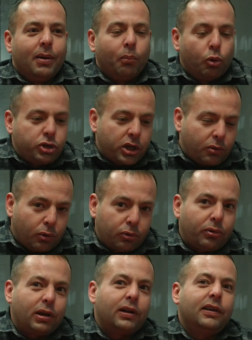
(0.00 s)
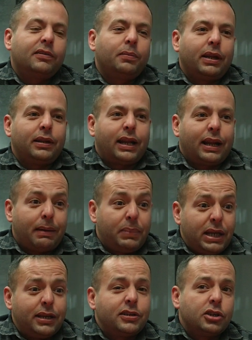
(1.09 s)
multiculturalism and that
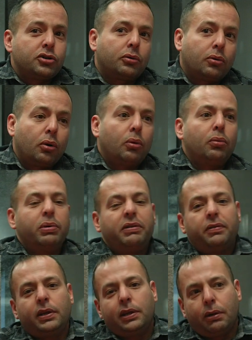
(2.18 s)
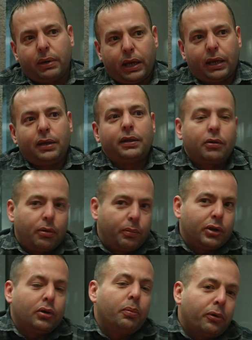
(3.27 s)
ability to grow within the way the
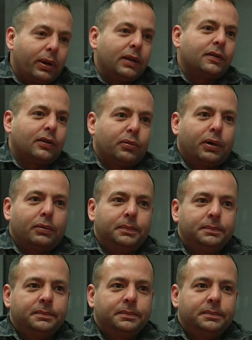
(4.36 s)
company operates as well.